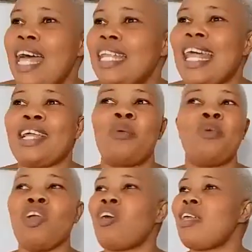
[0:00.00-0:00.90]
Like,
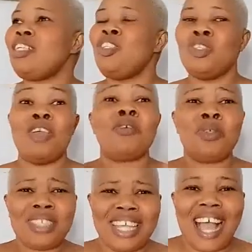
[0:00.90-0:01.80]
we already knew,
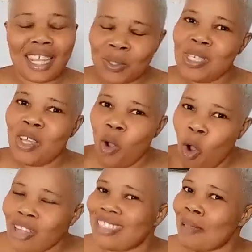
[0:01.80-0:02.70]
even though they actually
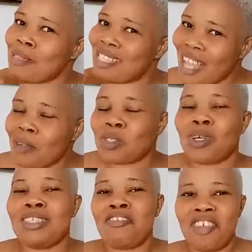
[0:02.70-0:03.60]
hugged themselves
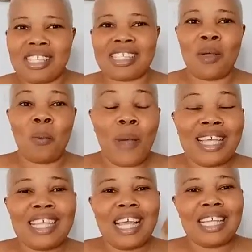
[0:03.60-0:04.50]
on the first day
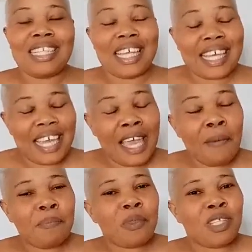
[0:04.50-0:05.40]
when they
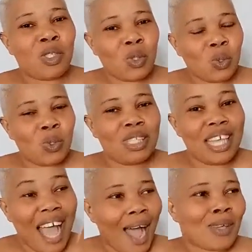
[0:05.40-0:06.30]
came to
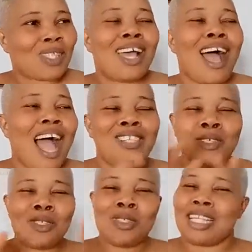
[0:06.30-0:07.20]
the house, I
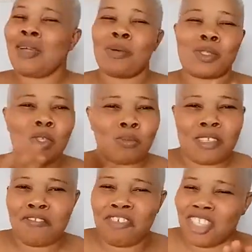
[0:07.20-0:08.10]
just knew that there was
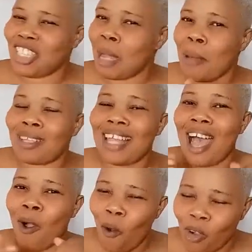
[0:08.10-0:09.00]
something fishy about
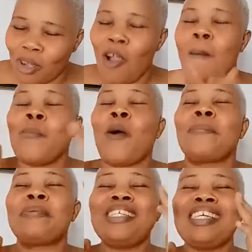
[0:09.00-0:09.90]
that hug.
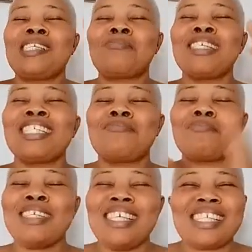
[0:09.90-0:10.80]
But please, please,
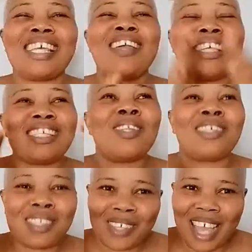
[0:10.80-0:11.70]
please, is it
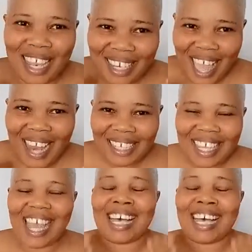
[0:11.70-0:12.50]
not too early?